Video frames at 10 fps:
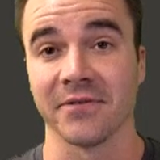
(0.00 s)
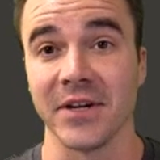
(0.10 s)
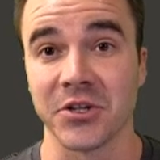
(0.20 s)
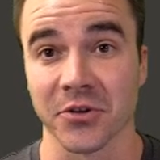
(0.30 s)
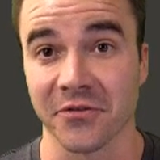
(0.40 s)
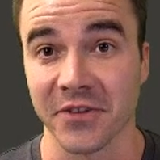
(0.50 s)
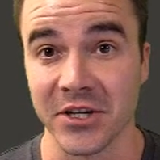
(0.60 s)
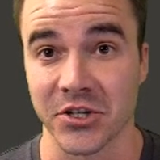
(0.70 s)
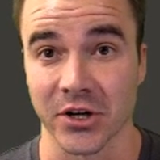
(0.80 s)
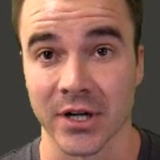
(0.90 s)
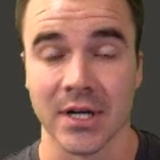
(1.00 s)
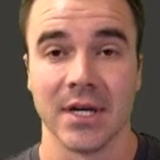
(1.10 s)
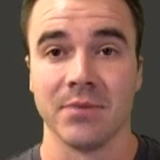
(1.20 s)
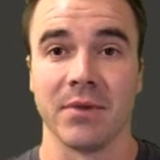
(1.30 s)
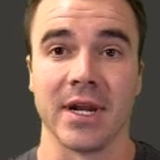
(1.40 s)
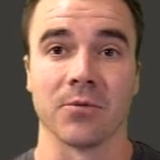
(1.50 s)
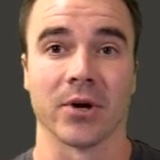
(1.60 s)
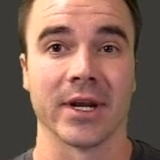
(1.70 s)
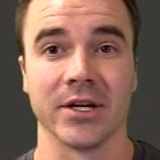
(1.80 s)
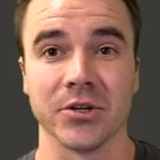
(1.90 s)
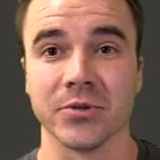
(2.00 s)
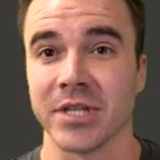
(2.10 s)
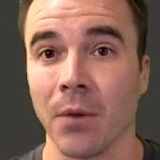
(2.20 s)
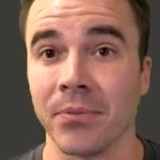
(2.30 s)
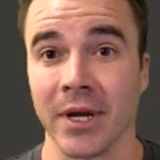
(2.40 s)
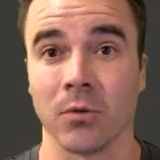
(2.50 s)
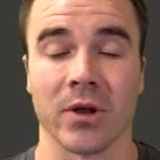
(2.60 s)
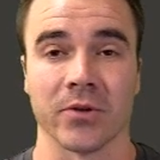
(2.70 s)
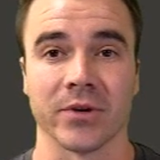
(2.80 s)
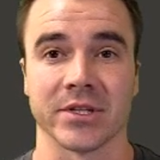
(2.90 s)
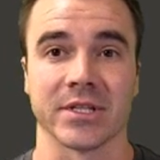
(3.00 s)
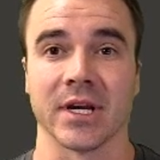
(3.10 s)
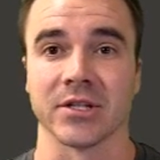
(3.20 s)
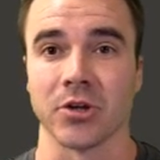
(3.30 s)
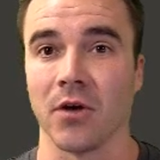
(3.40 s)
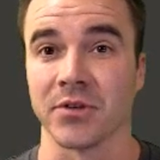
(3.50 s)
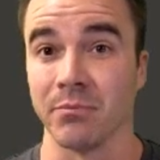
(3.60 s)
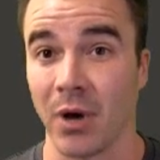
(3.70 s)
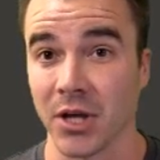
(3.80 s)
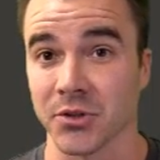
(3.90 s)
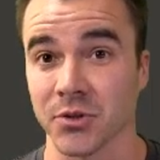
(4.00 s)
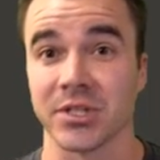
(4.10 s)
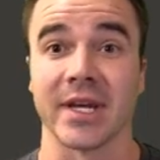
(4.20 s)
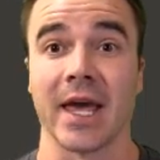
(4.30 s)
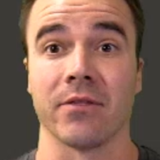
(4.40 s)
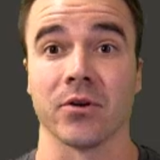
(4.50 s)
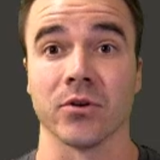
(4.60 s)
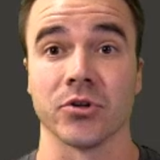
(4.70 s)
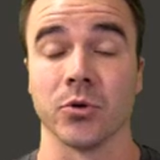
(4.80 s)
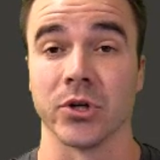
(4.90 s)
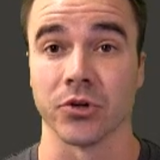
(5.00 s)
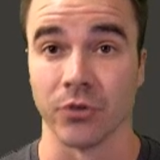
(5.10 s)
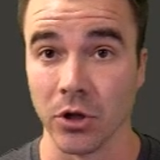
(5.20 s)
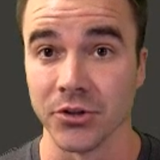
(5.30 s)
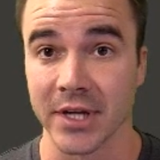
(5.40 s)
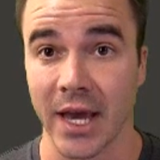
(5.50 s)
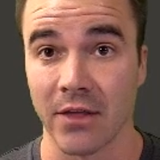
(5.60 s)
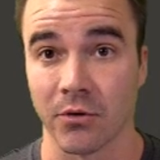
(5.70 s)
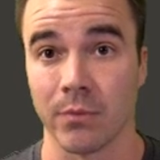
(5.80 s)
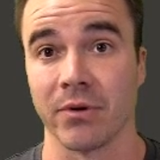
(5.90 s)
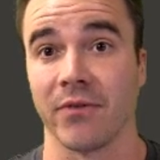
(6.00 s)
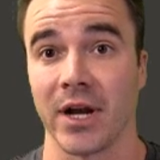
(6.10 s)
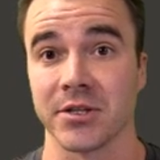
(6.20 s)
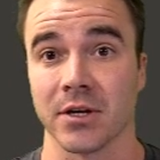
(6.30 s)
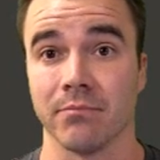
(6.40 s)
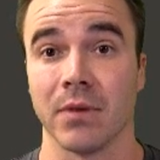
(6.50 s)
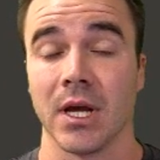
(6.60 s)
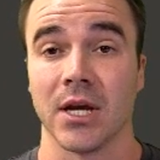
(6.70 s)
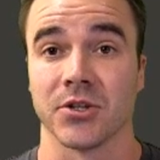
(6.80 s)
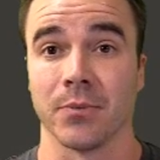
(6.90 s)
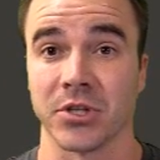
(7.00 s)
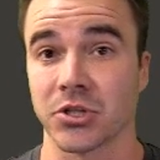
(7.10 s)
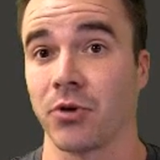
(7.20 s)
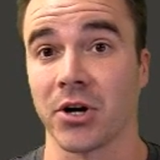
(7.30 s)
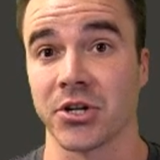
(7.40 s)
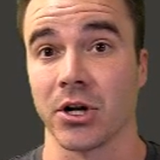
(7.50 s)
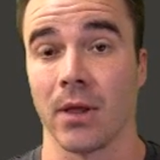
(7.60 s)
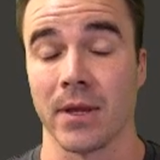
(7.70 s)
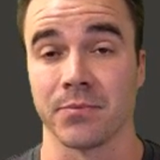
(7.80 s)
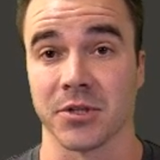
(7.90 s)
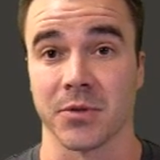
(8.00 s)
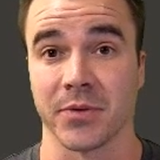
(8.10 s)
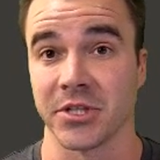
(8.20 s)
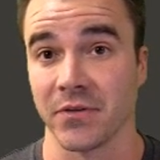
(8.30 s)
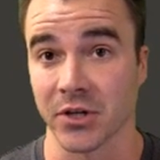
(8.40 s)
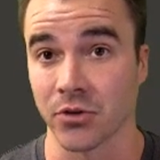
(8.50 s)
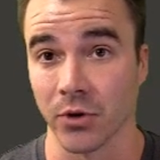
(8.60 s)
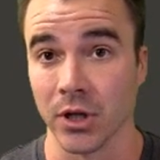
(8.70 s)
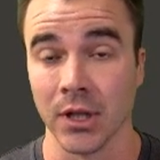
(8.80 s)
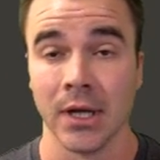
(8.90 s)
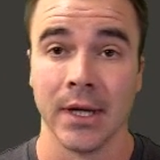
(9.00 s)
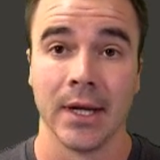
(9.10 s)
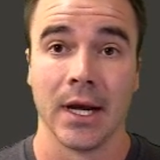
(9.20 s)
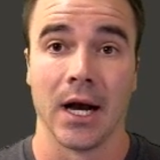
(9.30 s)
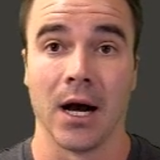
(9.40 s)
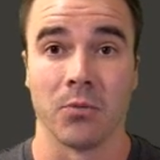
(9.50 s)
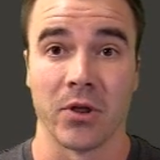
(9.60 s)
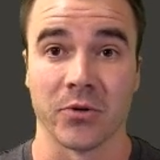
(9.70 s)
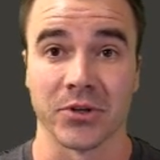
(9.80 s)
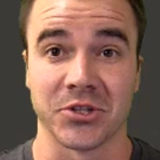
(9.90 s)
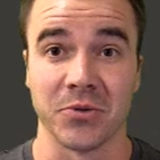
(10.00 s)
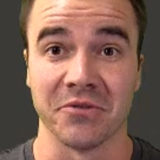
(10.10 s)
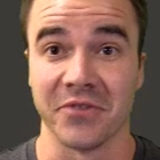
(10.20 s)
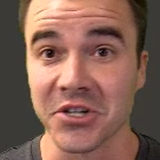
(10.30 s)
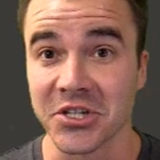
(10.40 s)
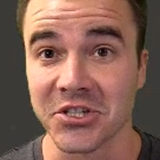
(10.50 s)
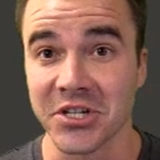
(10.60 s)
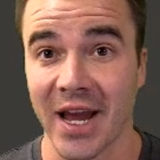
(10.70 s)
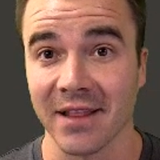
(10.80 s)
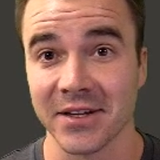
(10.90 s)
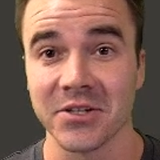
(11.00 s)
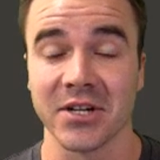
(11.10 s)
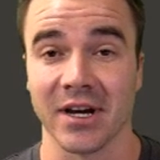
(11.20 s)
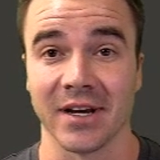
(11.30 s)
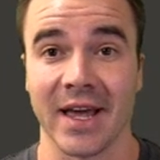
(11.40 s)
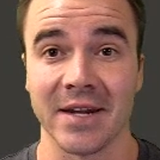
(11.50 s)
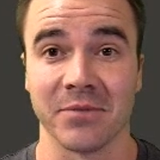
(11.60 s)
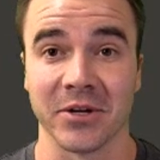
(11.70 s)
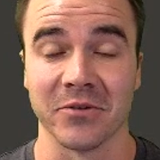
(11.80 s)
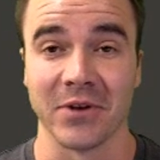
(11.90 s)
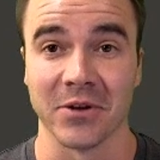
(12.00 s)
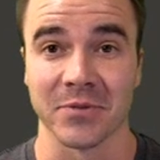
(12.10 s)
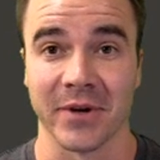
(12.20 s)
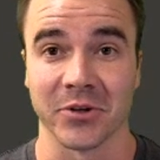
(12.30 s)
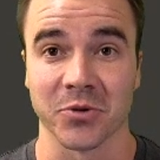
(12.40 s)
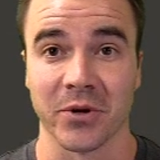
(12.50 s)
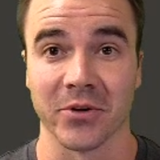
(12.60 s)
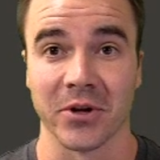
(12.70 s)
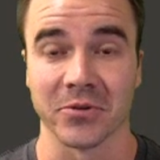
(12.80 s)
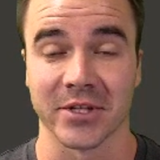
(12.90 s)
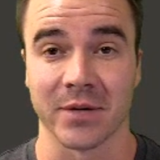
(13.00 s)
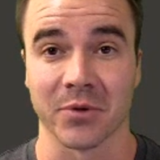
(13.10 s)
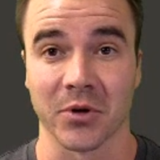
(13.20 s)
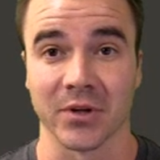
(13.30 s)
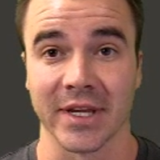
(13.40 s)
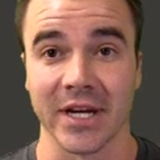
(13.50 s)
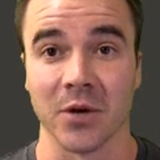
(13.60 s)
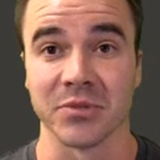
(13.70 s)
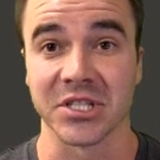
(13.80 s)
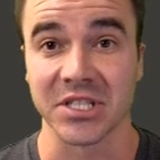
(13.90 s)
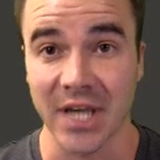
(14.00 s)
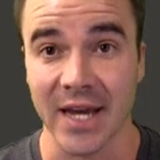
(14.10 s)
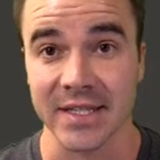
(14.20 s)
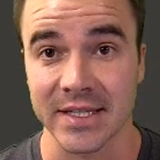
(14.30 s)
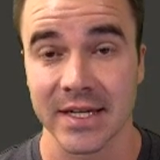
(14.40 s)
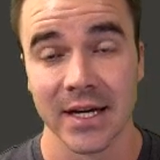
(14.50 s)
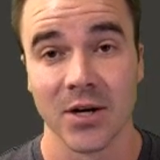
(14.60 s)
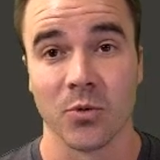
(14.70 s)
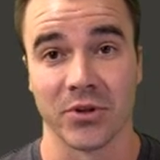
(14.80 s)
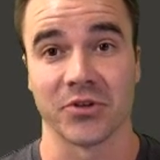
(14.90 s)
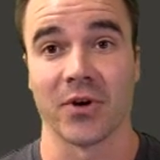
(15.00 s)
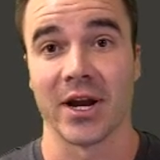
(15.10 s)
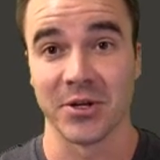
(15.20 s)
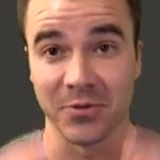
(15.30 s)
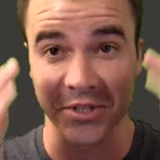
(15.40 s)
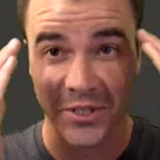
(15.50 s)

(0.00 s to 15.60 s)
feature, meaning we're going to do something, whether it's solve some puzzles together, do a drill together and provide some instruction on the specific drill, whether it's do the vision challenge. Anybody who follows me on Twitter knows that I'm currently obsessed with trying to